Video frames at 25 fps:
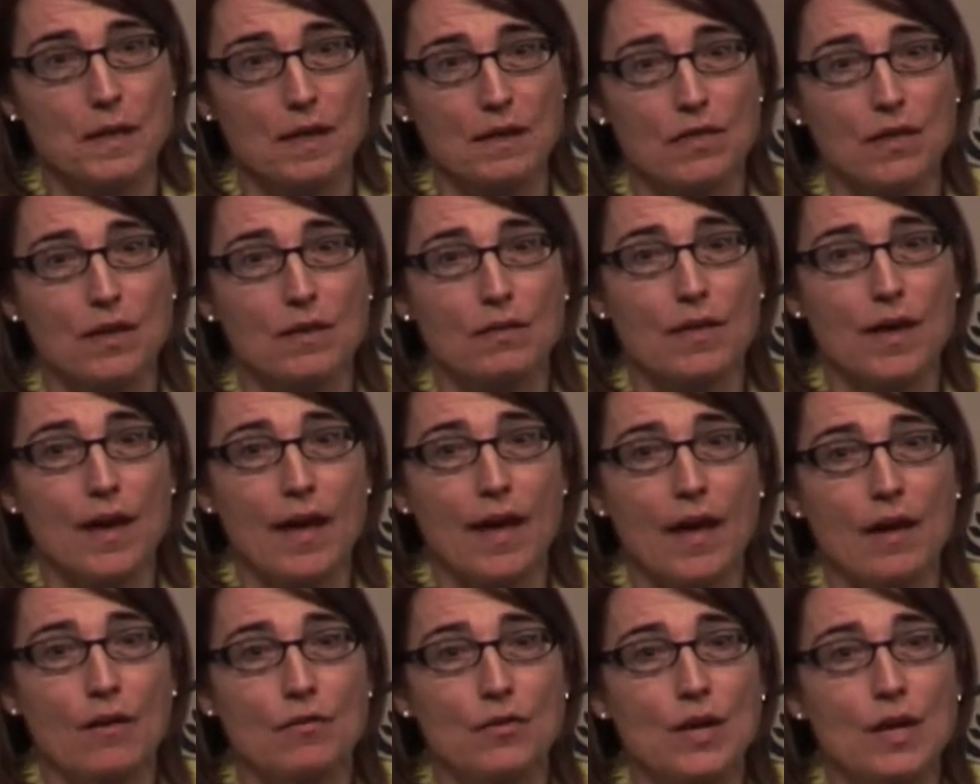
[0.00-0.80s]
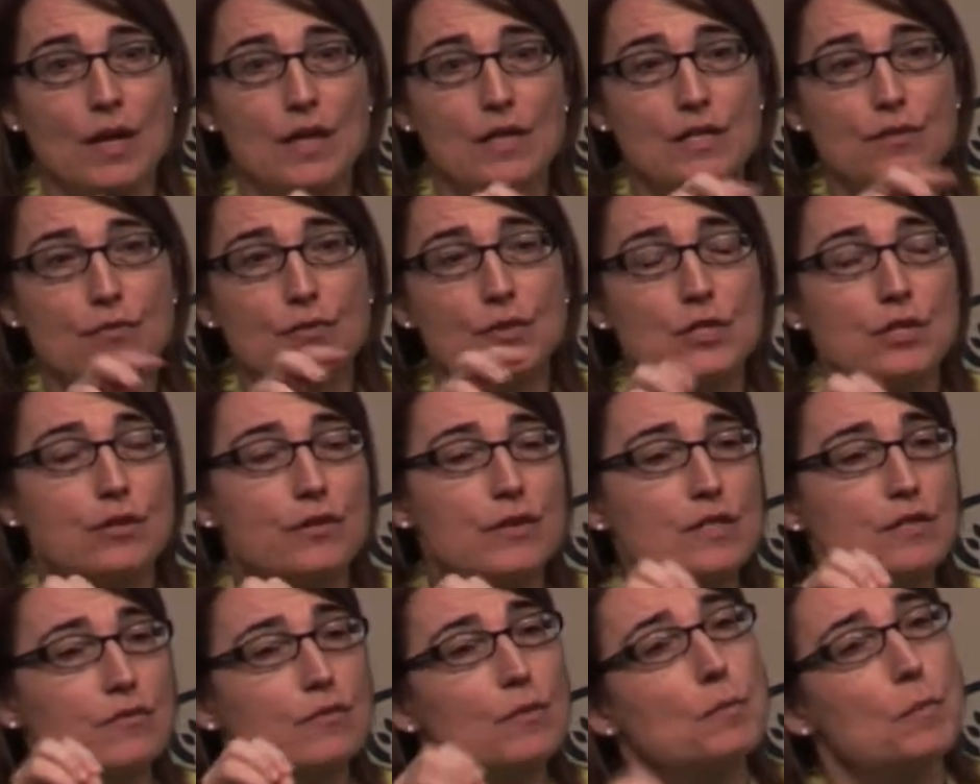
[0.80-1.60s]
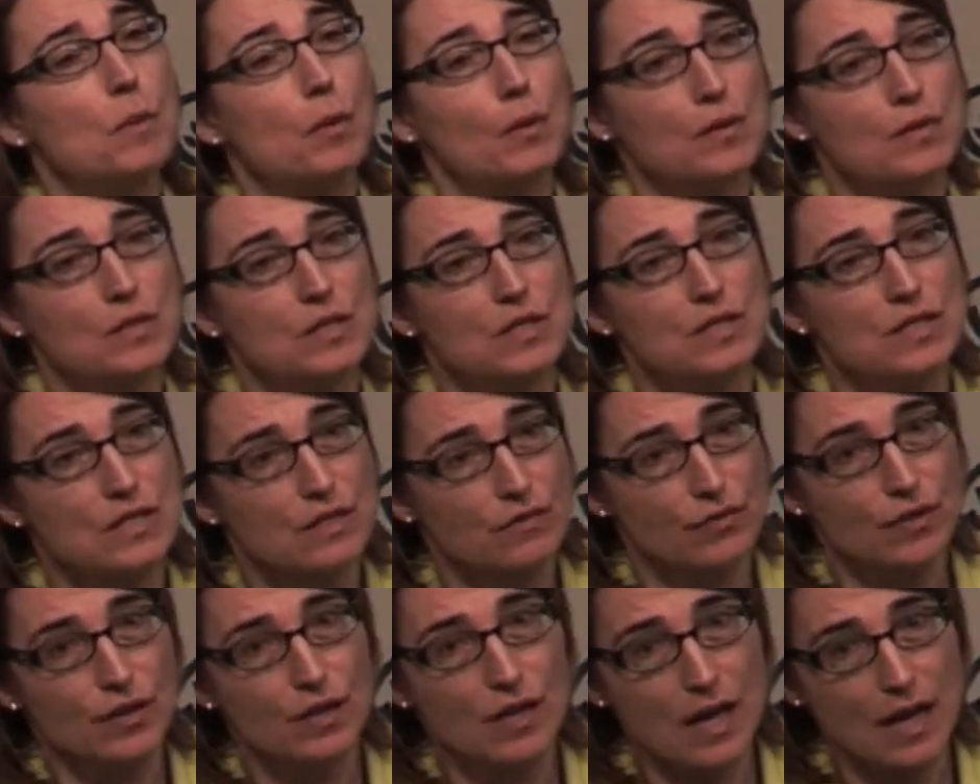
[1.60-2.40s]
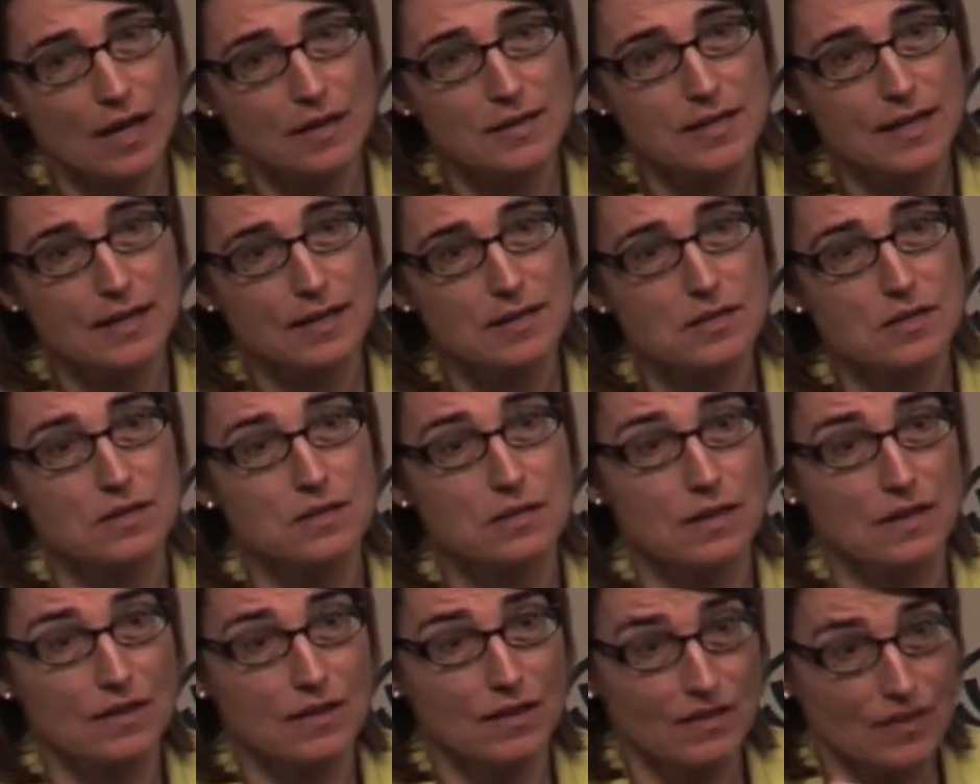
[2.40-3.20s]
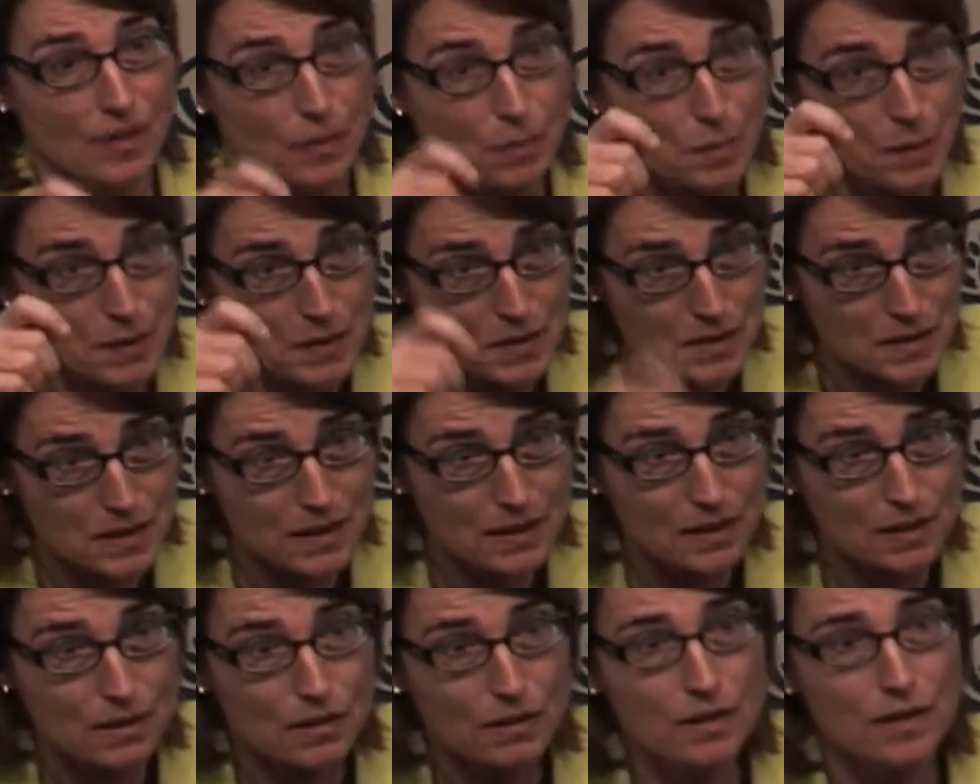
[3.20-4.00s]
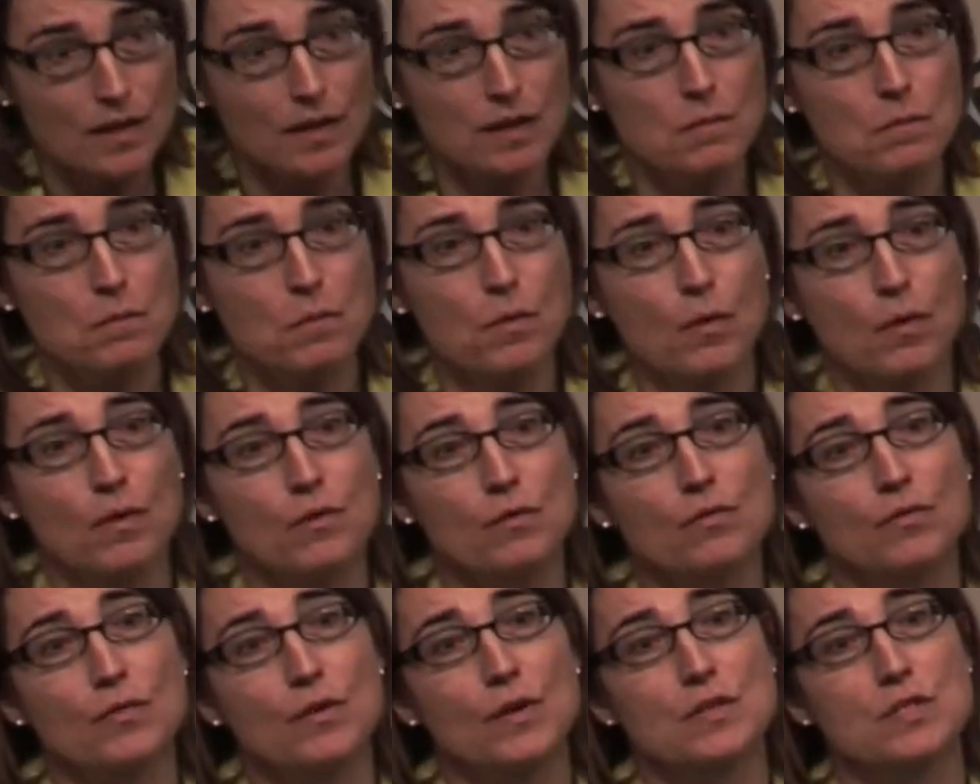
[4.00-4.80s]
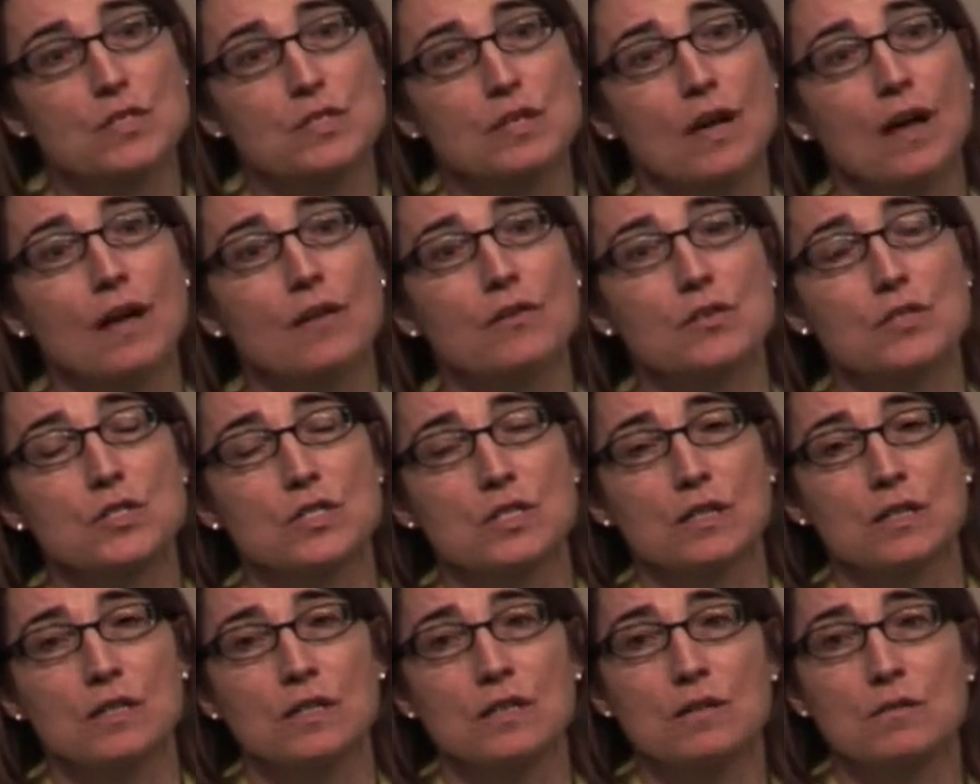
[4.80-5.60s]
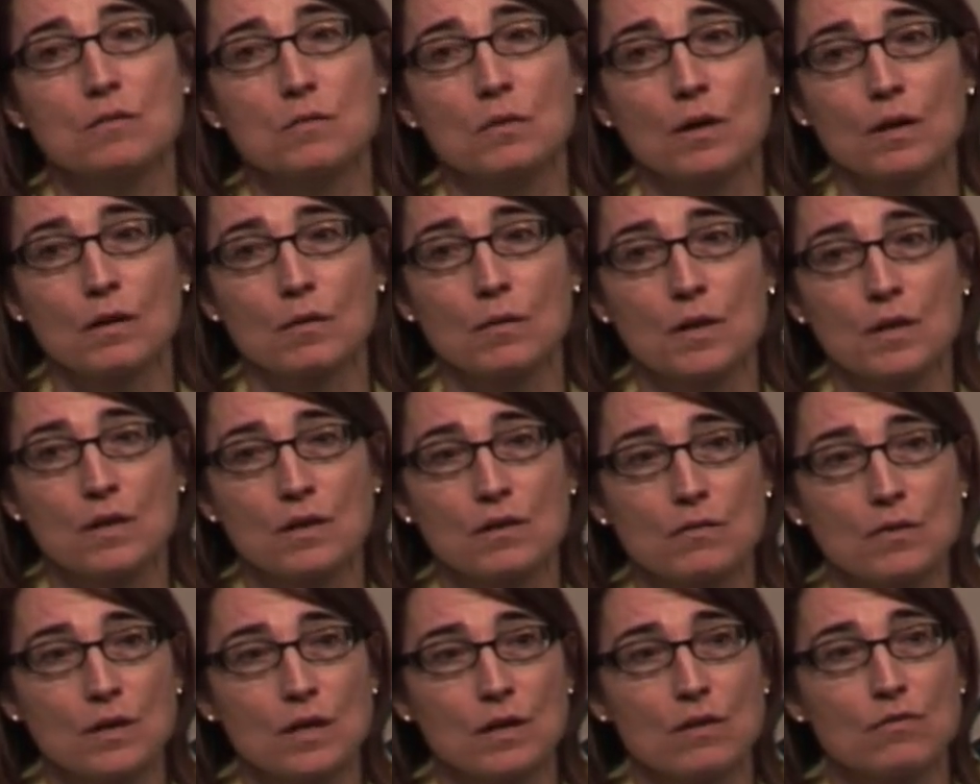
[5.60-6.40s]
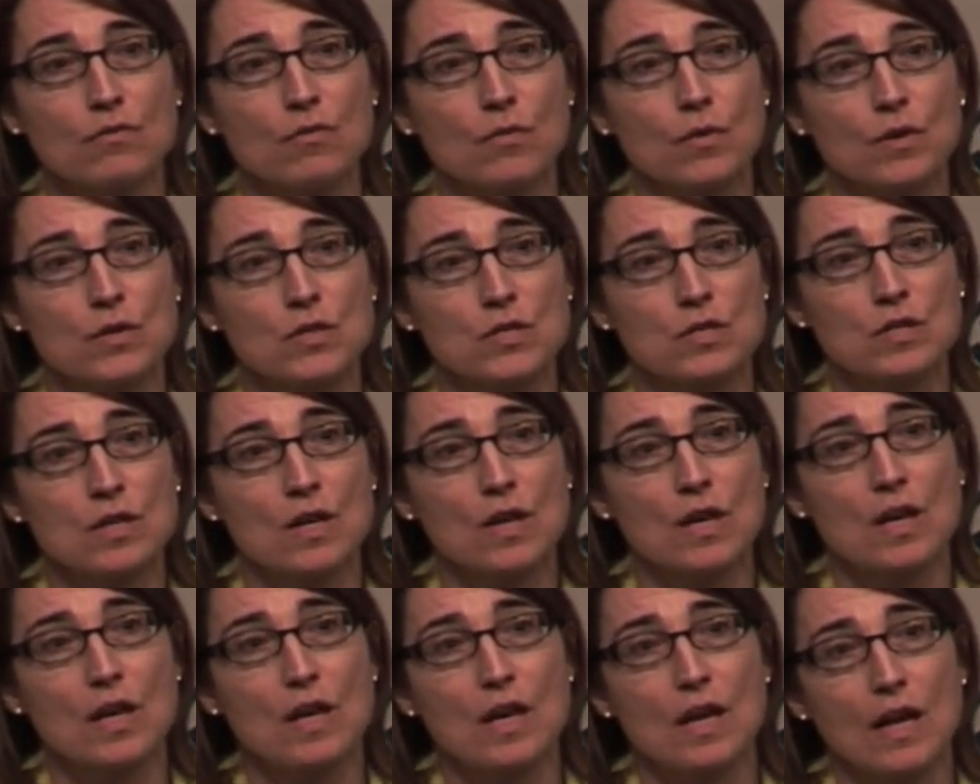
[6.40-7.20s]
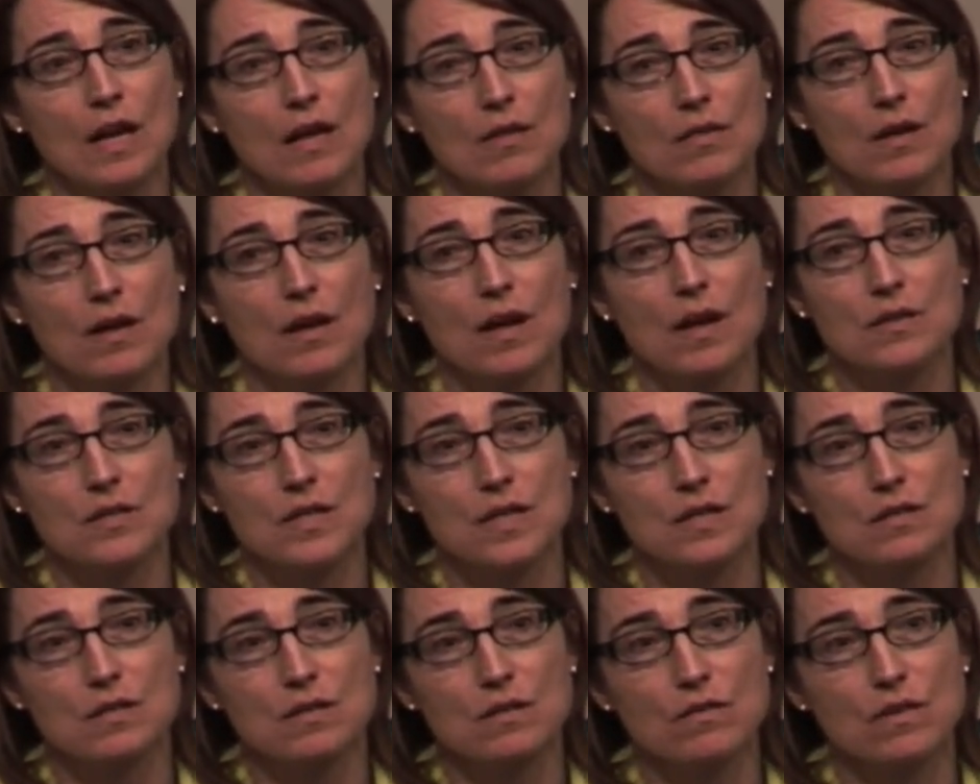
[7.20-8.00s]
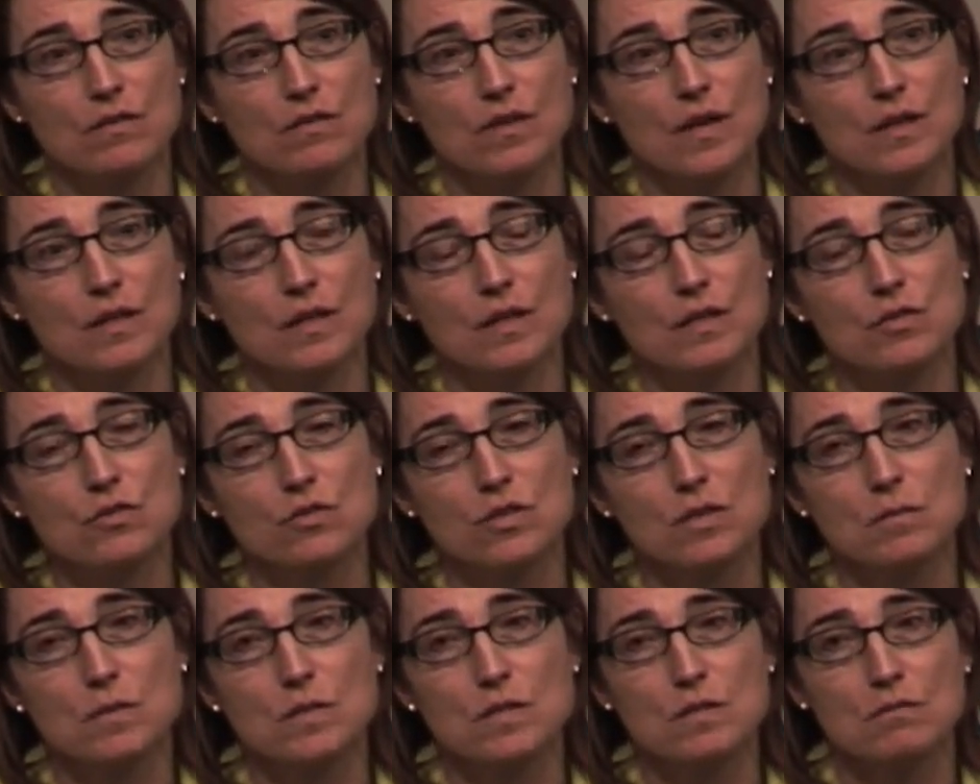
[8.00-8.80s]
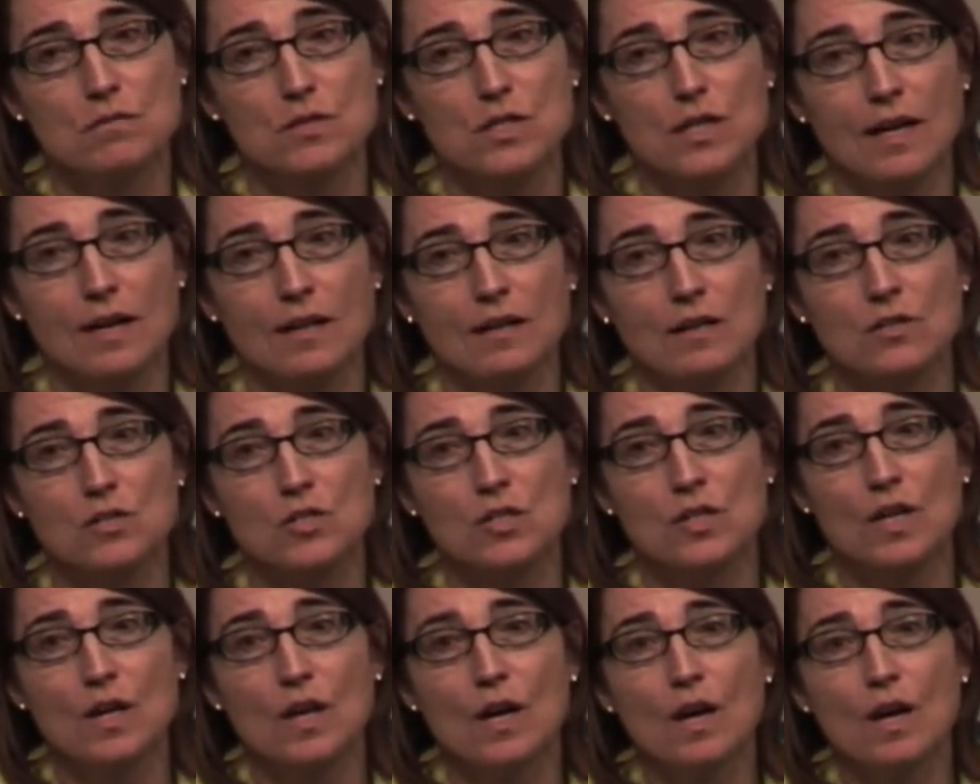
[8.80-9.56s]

I think they have different degrees of importance in different contexts, and I think they're particularly important for us to understand and work with and reinforce in the context of the violent extremism challenge.